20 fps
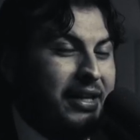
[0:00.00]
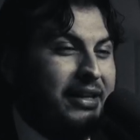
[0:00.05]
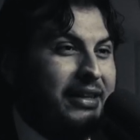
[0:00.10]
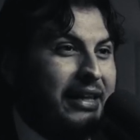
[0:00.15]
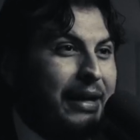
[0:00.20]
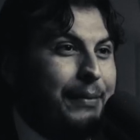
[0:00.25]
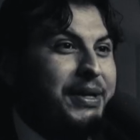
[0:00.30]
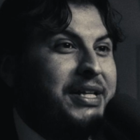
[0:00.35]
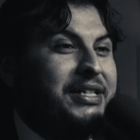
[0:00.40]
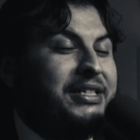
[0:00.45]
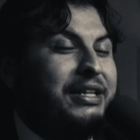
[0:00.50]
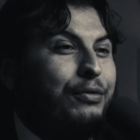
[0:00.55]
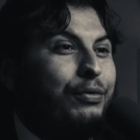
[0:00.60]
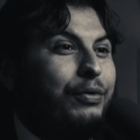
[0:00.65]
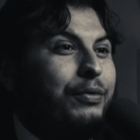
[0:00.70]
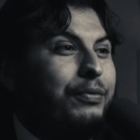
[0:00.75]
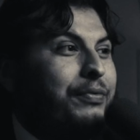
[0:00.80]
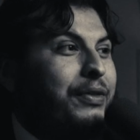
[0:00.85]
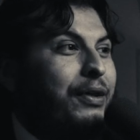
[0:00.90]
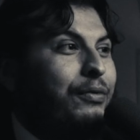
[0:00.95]
That means they
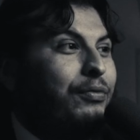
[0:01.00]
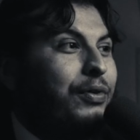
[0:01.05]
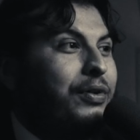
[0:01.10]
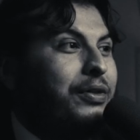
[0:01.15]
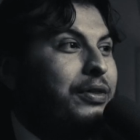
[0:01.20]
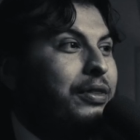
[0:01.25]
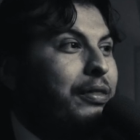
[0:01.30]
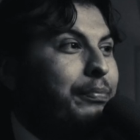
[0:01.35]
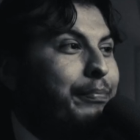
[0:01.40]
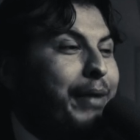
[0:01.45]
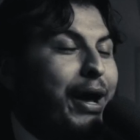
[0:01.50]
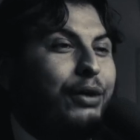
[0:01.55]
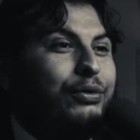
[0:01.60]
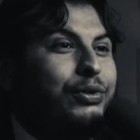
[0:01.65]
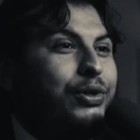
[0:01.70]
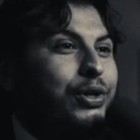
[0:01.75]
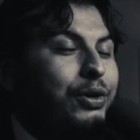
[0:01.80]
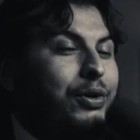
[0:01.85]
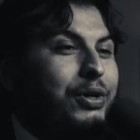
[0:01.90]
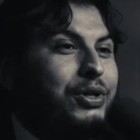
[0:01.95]
were
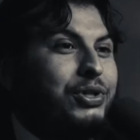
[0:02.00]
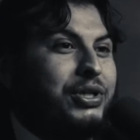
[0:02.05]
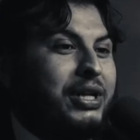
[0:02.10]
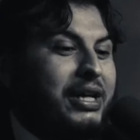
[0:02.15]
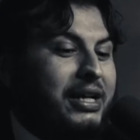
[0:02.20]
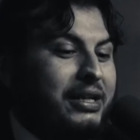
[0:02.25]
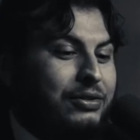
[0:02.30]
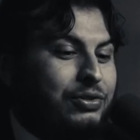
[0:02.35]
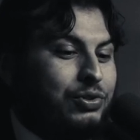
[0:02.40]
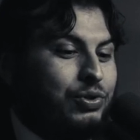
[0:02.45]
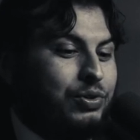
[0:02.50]
malnourished and